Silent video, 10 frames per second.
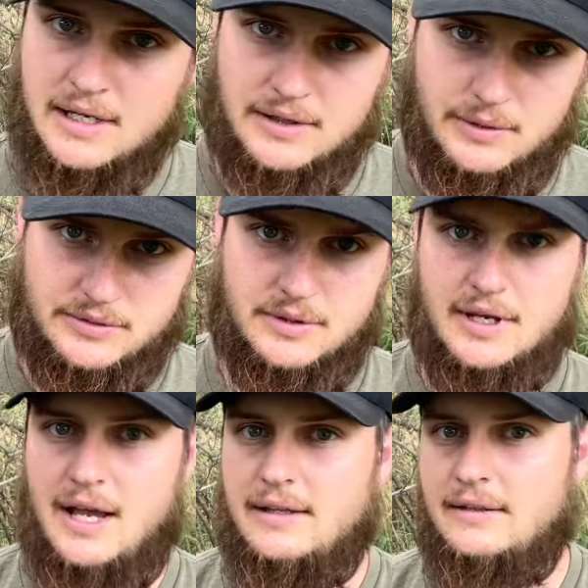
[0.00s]
And those are the
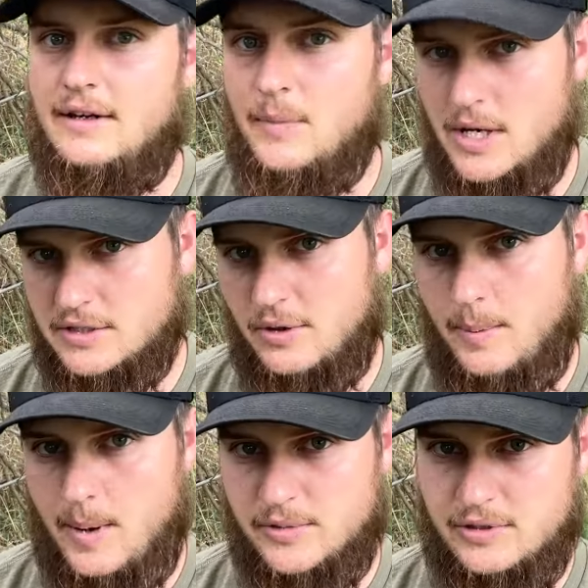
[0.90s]
kind of mock
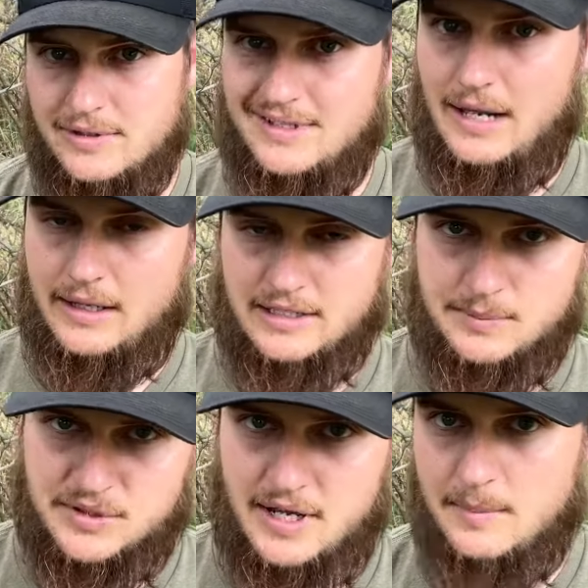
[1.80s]
scrape opportunities that I like to
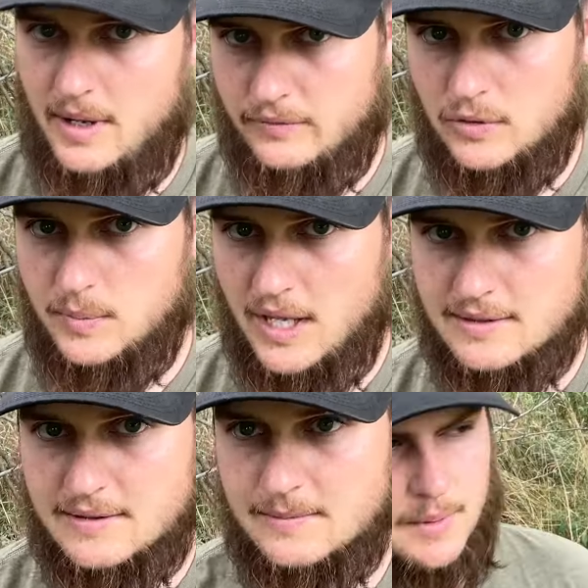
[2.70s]
present in my food
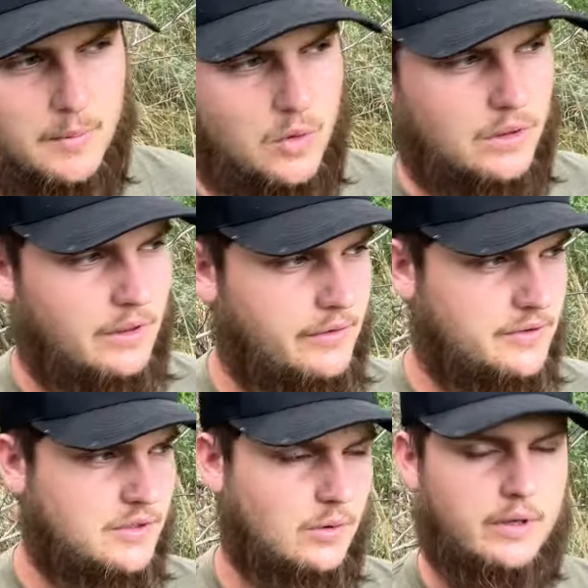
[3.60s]
plots. But moral of the
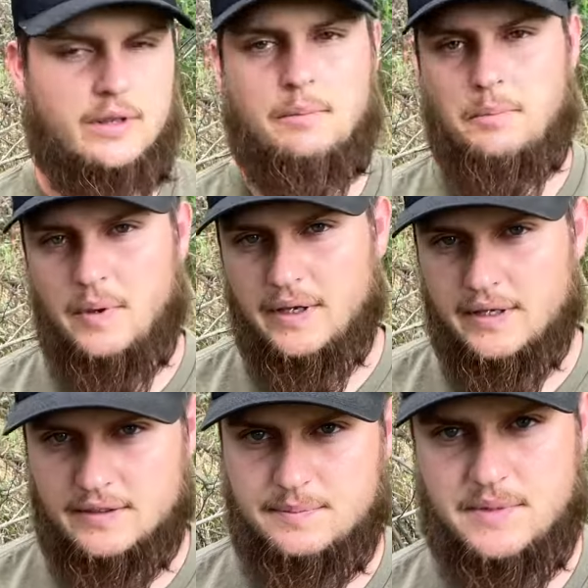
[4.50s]
story, the
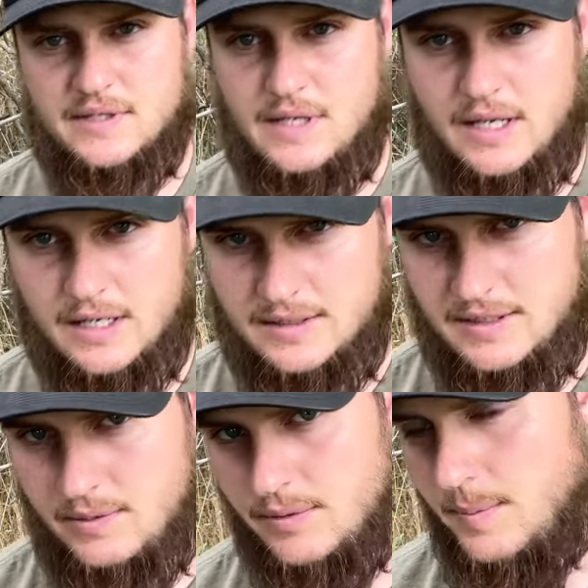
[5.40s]
biggest mistake I
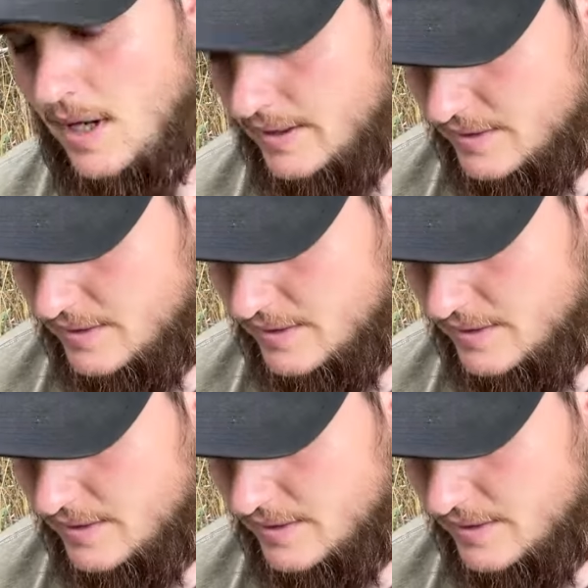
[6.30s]
see with mock